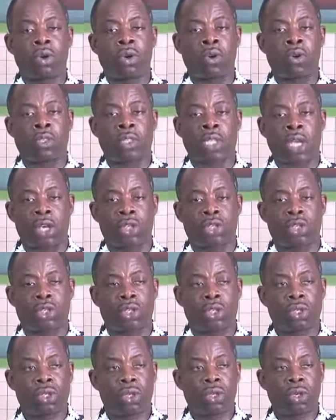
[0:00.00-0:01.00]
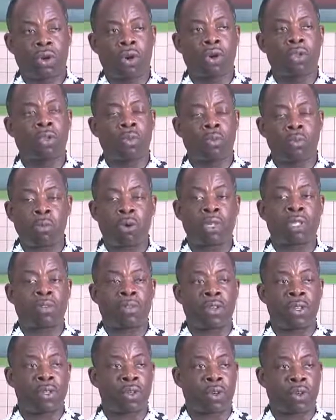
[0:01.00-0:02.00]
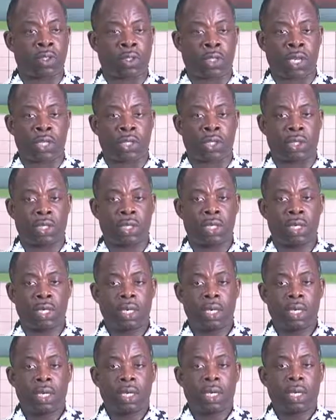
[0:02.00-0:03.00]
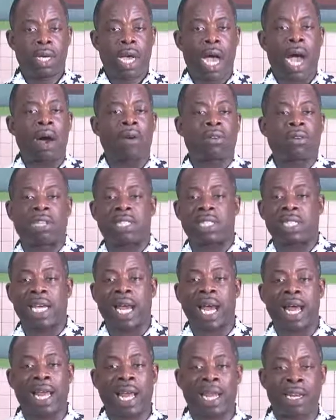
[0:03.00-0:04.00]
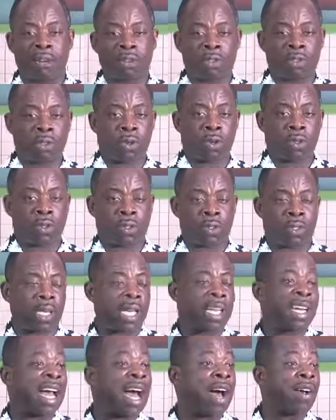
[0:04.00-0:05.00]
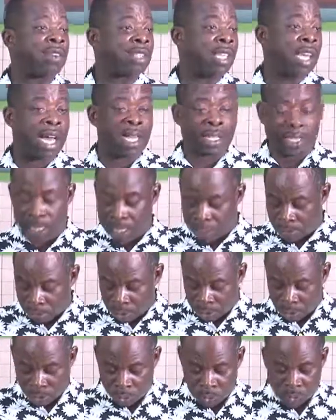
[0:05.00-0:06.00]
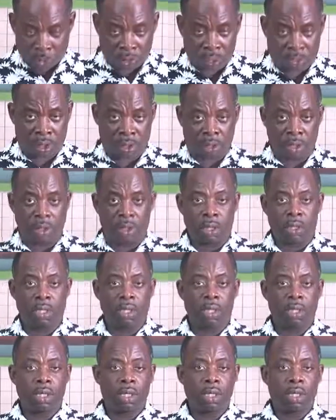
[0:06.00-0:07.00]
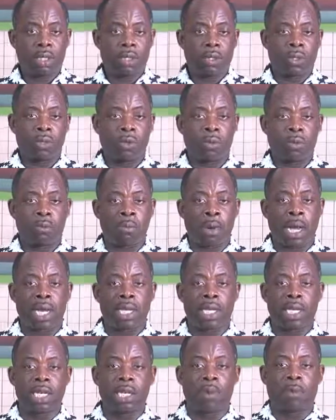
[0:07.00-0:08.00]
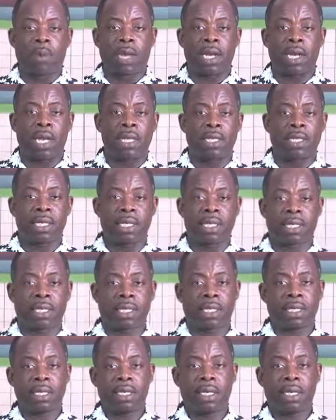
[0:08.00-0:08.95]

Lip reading: search, or should motivate your search. How critical are the resources and how scarce are the resources? So managing dependencies